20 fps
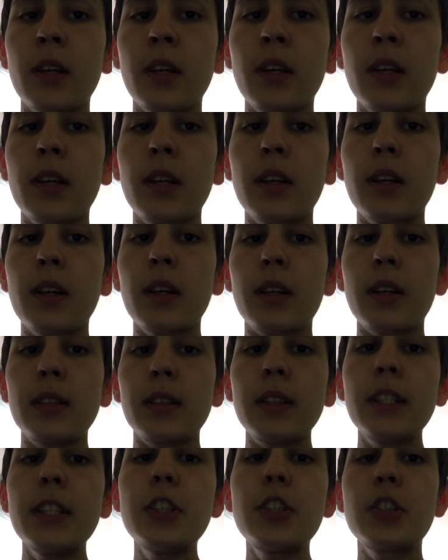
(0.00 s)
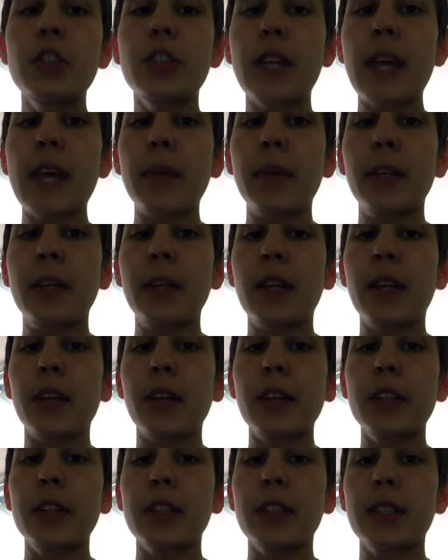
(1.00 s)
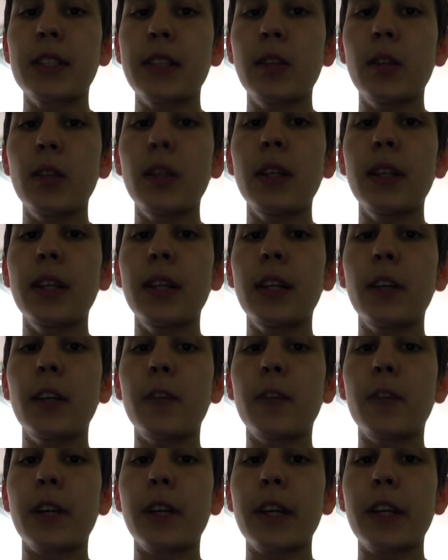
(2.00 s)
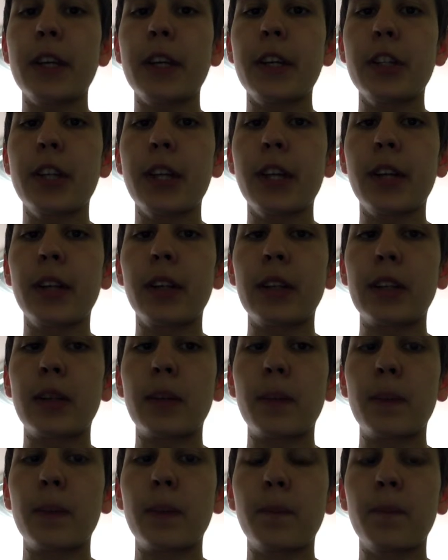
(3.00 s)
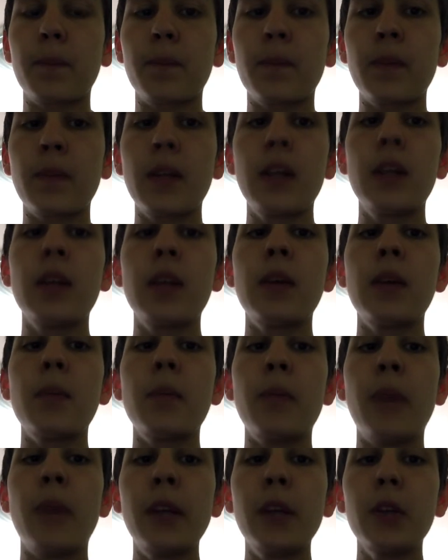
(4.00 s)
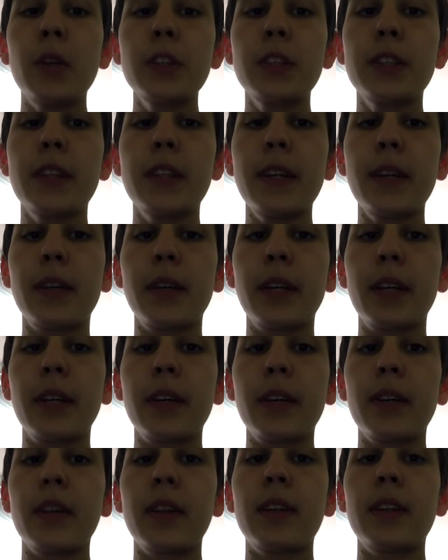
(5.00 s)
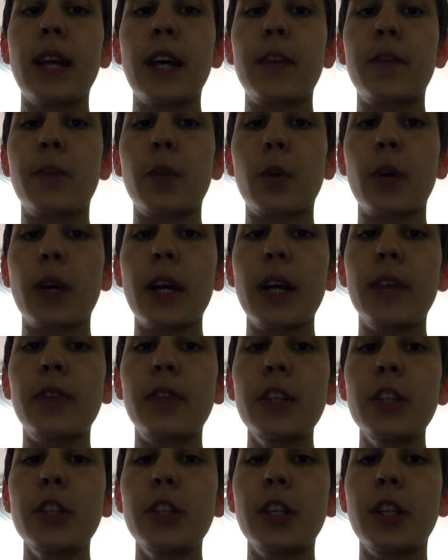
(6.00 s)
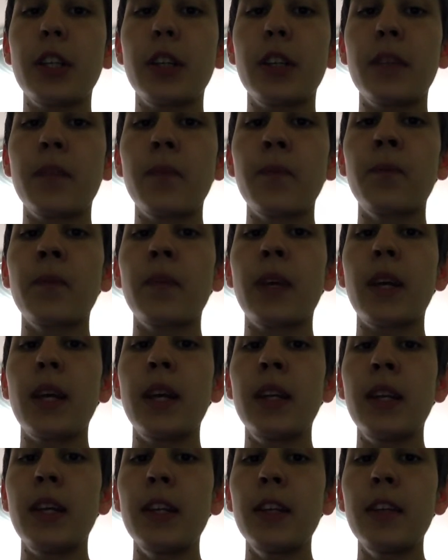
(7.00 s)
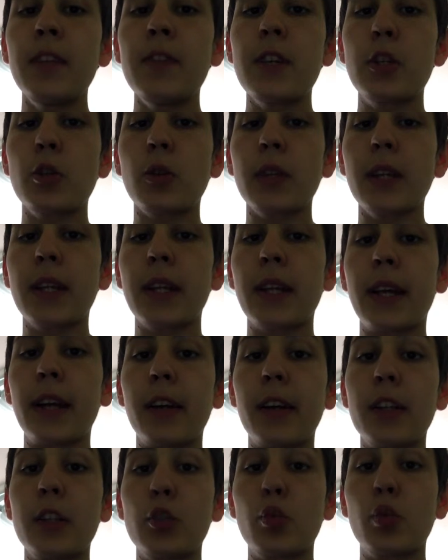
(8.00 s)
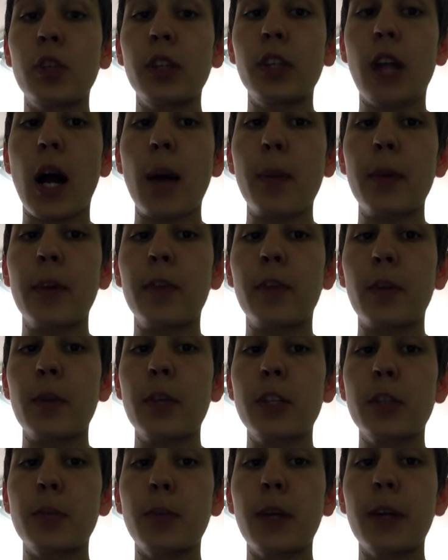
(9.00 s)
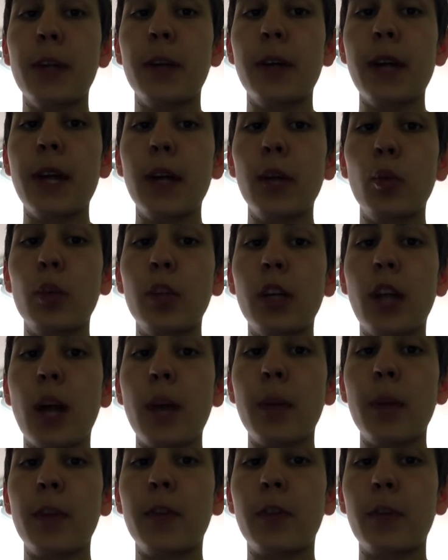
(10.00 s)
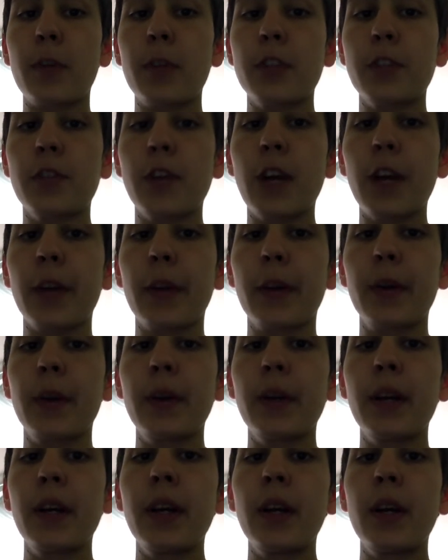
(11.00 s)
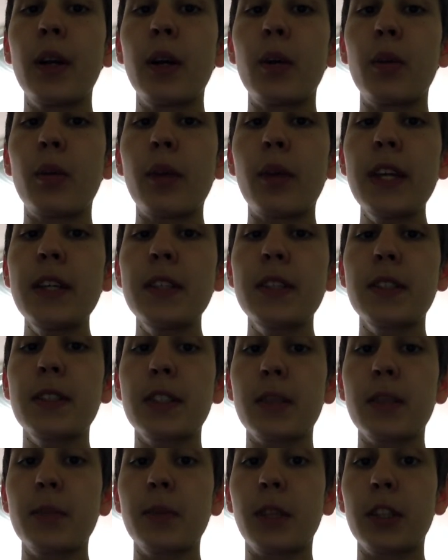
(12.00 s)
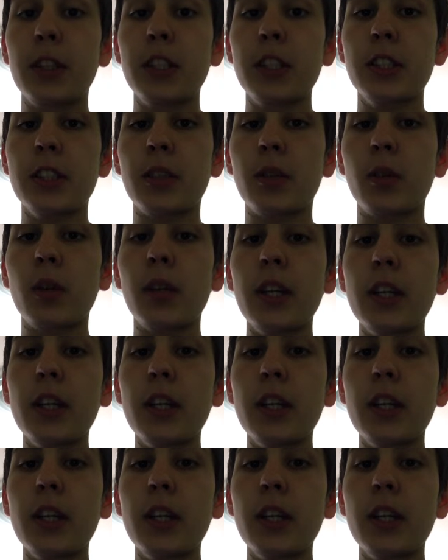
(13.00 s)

Each gamete carries a single allele for each character. Mendel's theory that for every gene, an individual inherits 1 copy from its mother and 1 copy from its father raised some logistical issues.